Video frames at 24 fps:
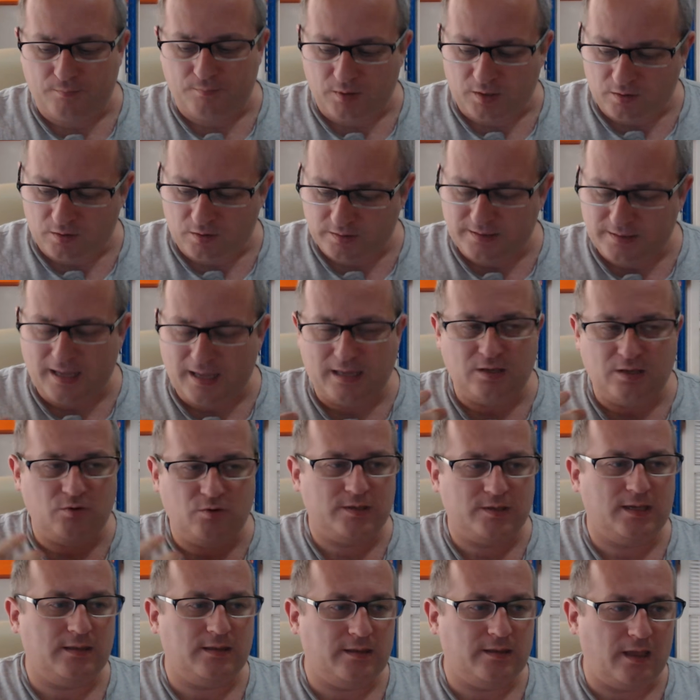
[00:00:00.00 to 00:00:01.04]
because then you
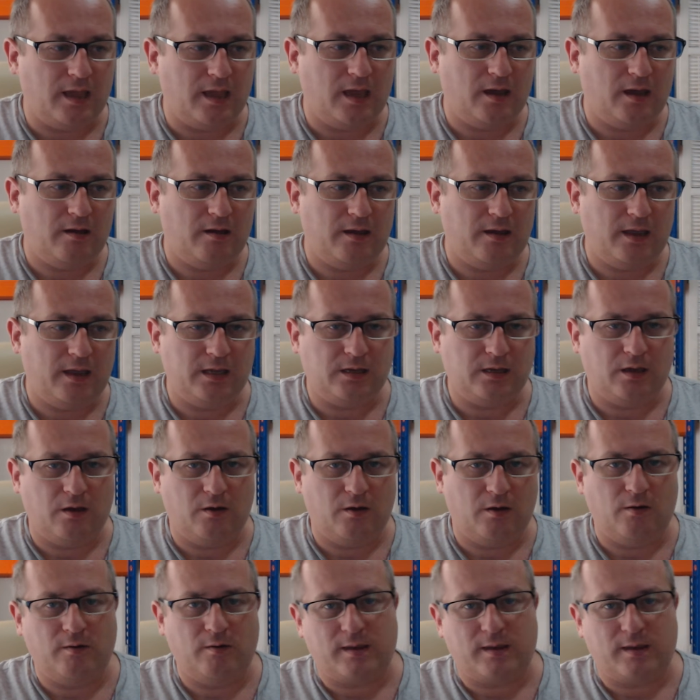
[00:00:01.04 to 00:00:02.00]
sit there and go,